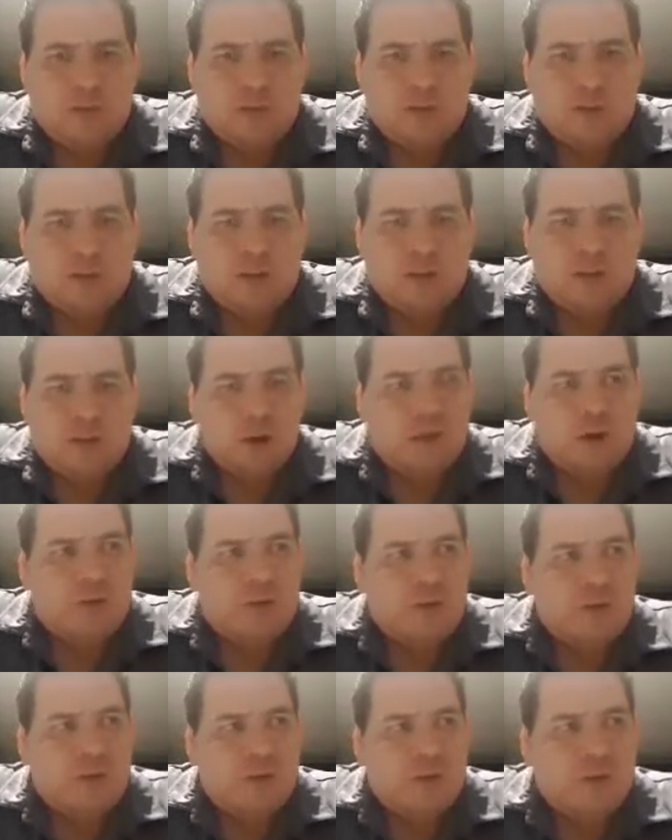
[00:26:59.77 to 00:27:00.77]
They're building
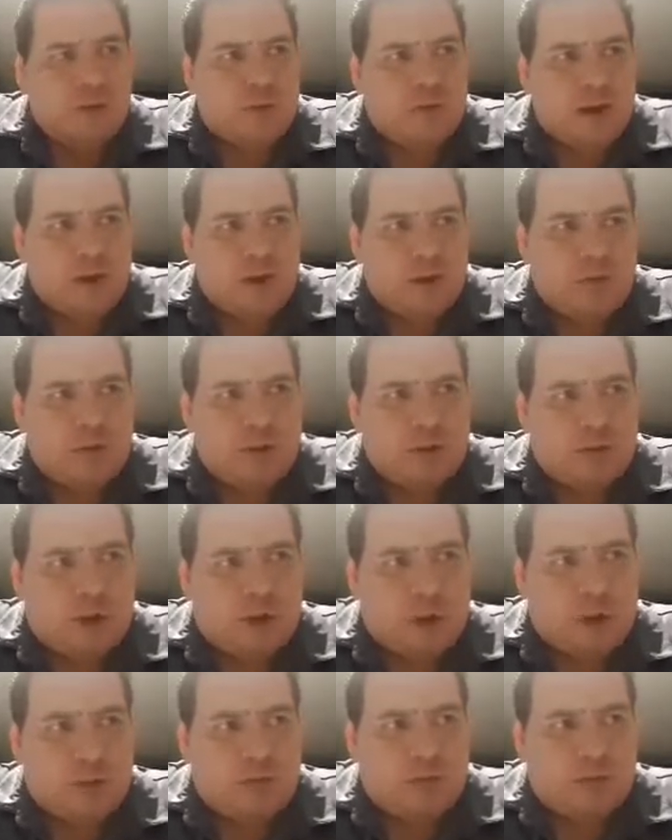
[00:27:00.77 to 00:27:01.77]
confidence to make a real
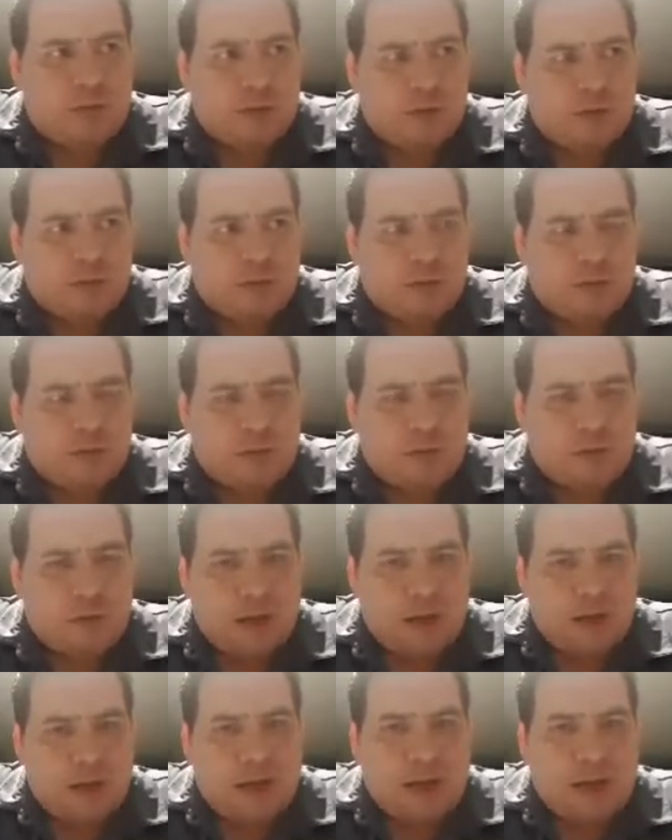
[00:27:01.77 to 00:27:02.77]
go of
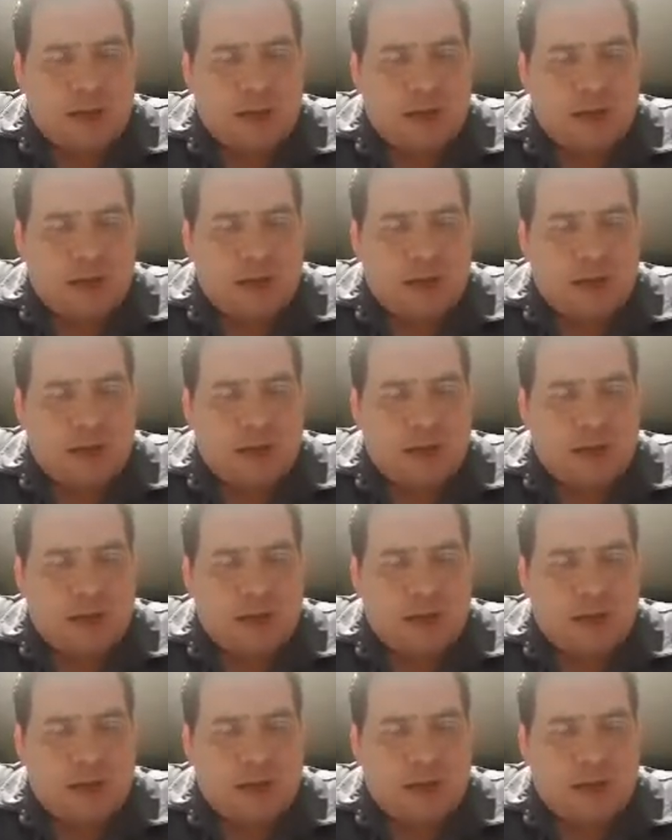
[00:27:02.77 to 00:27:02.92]
hitting that